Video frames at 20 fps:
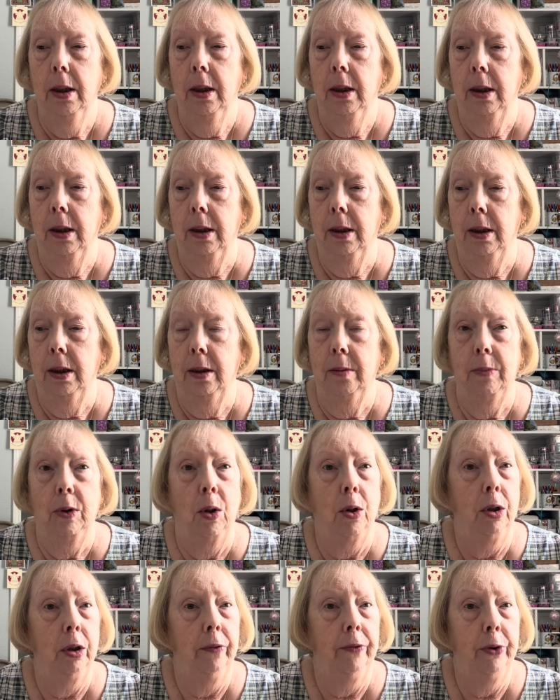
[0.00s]

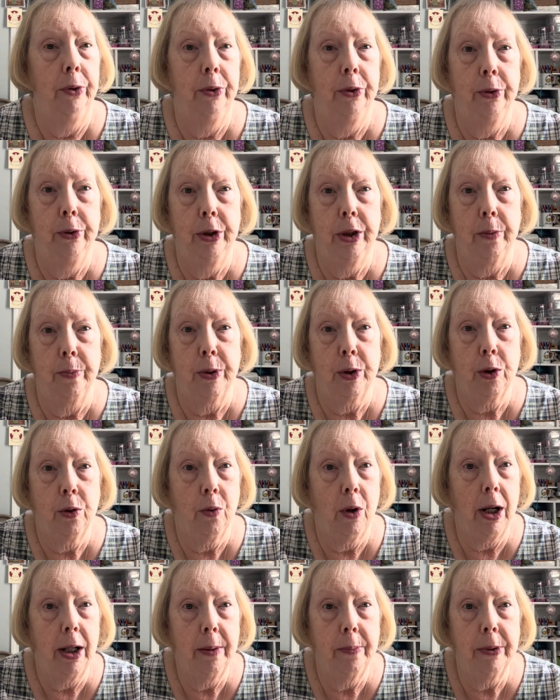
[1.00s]
All of you new
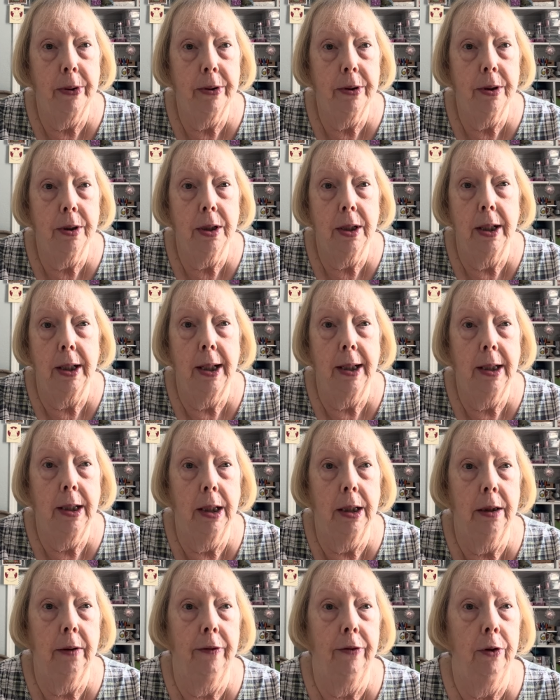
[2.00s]
subscribers that I
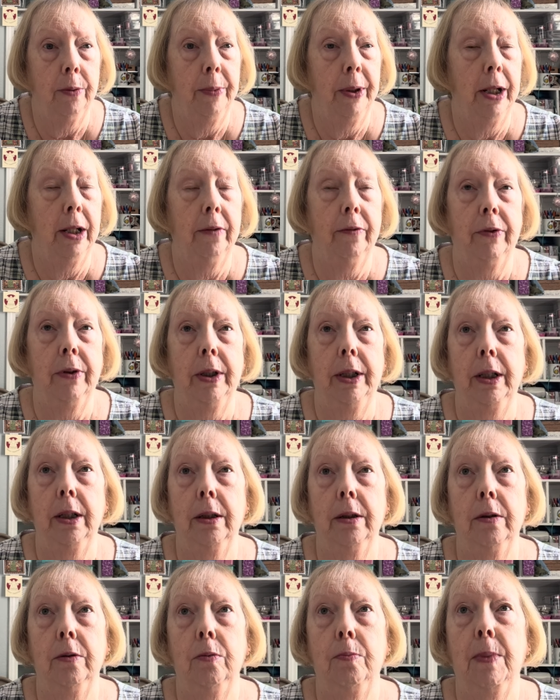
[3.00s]
got from that
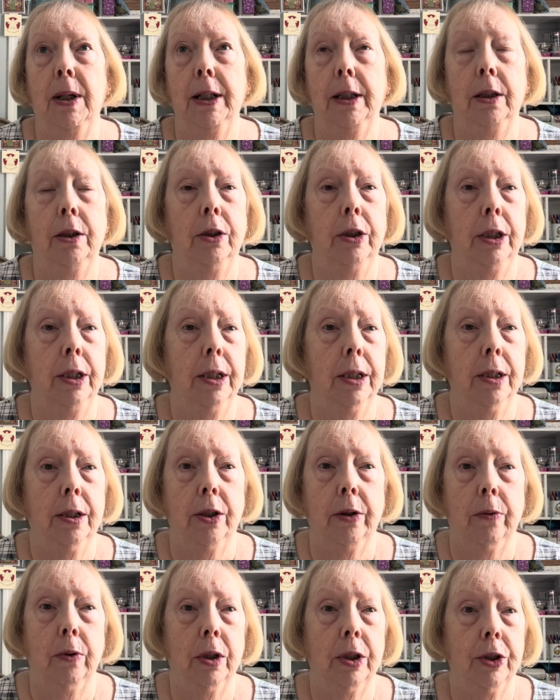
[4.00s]
video. My goodness,
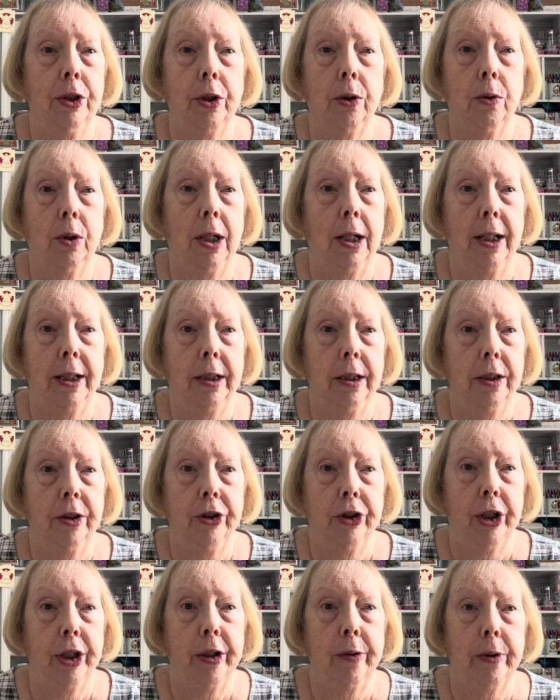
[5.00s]
you're all so kind and
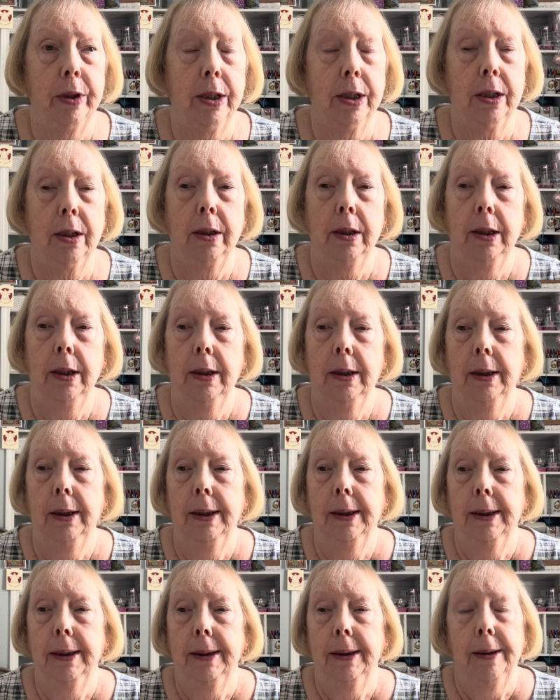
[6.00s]
generous.
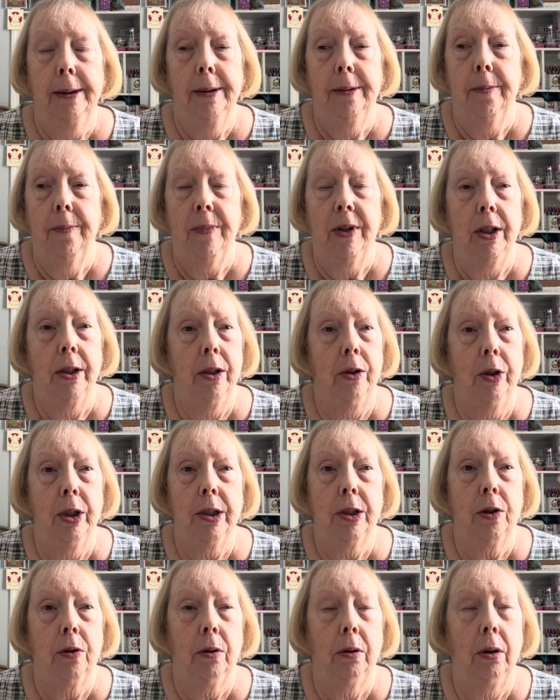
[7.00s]
You know,
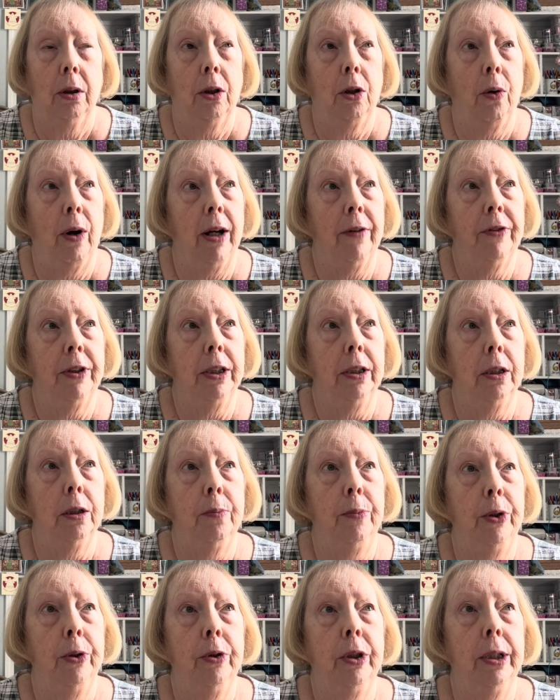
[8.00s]
this crafting
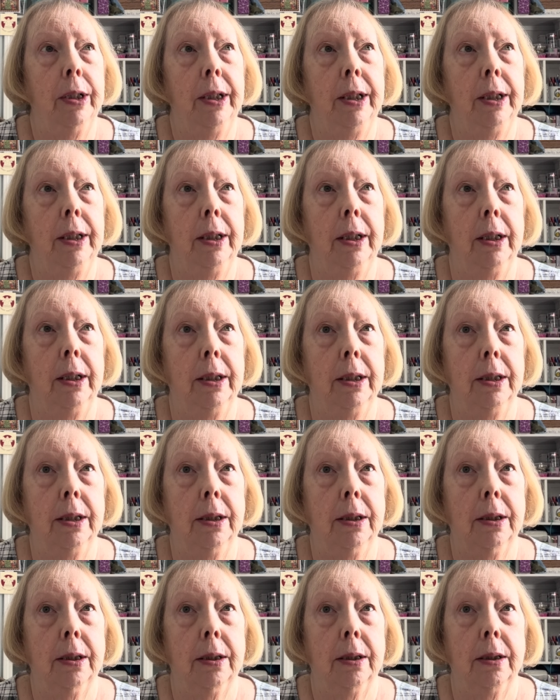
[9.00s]
community
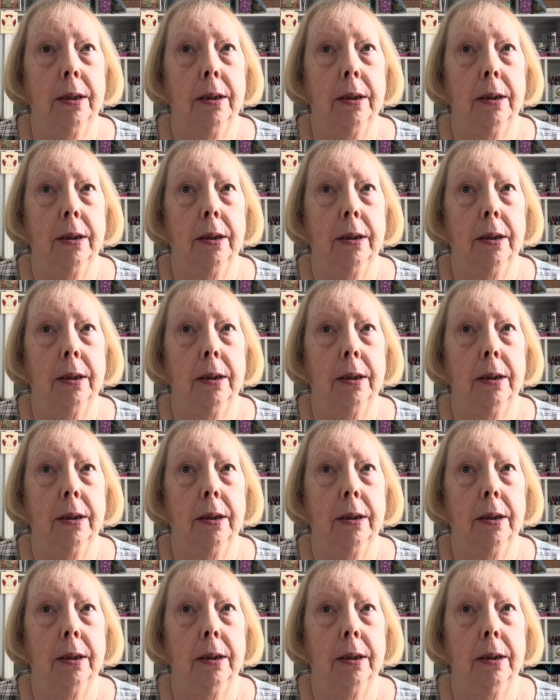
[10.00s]
is